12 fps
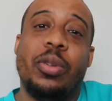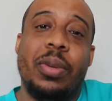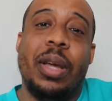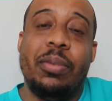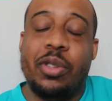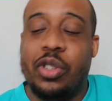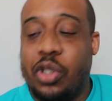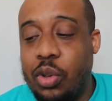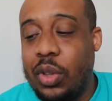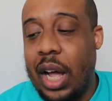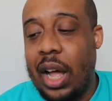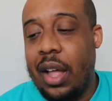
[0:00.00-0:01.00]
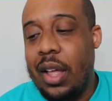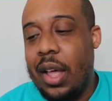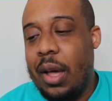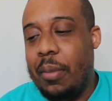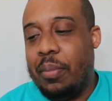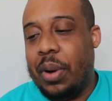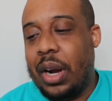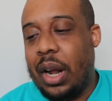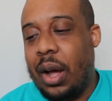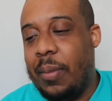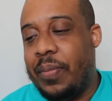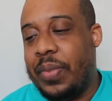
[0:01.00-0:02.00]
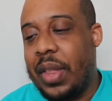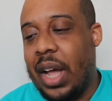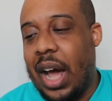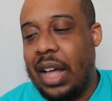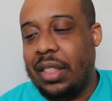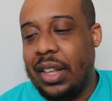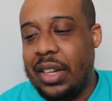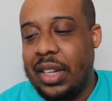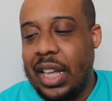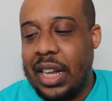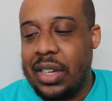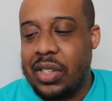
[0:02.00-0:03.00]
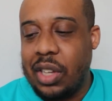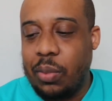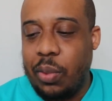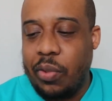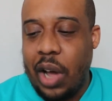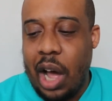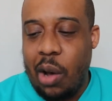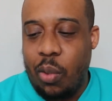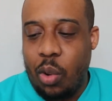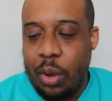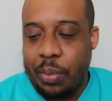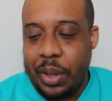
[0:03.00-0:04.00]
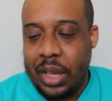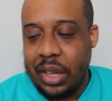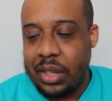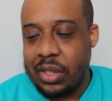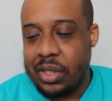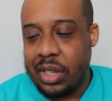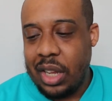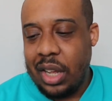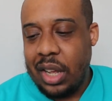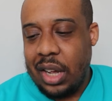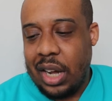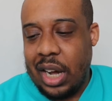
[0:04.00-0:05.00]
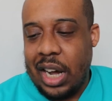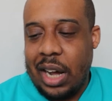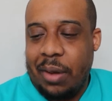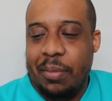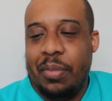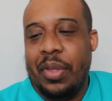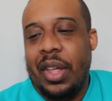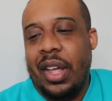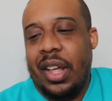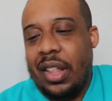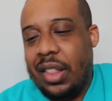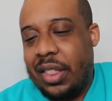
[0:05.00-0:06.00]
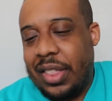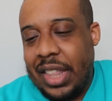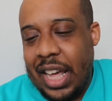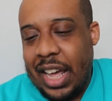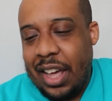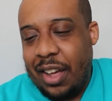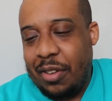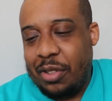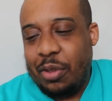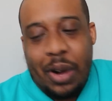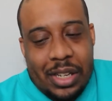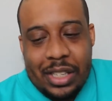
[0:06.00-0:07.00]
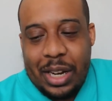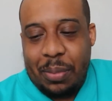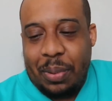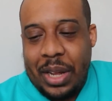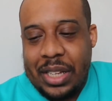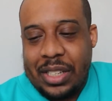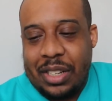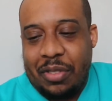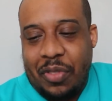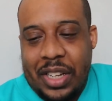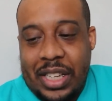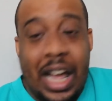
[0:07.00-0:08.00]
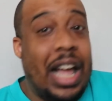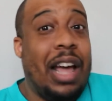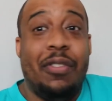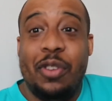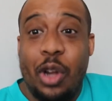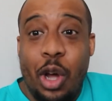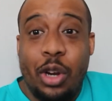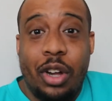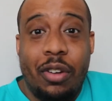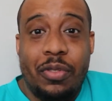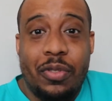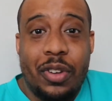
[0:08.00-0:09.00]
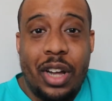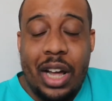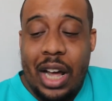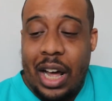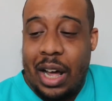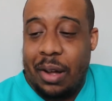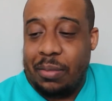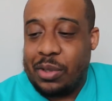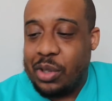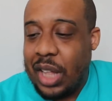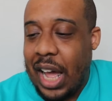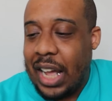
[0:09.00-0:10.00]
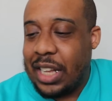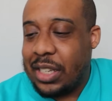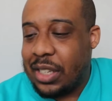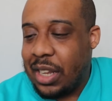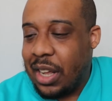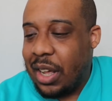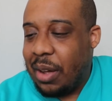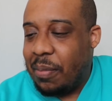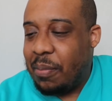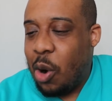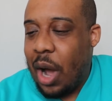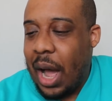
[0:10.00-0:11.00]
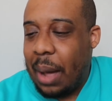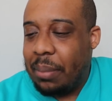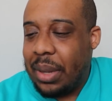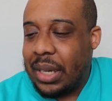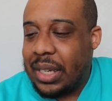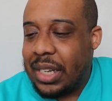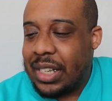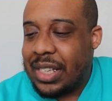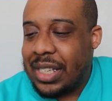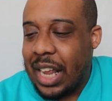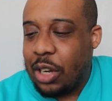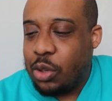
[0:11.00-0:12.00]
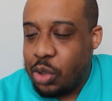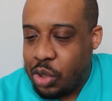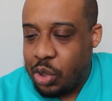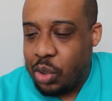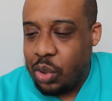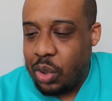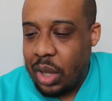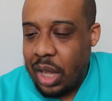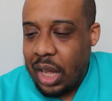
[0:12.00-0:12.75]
to be able to do that. But I think that they're going to stick with Kyle Walker-Peters. The rest of their players in defence I haven't heard of. So that is Mohamed Salisu,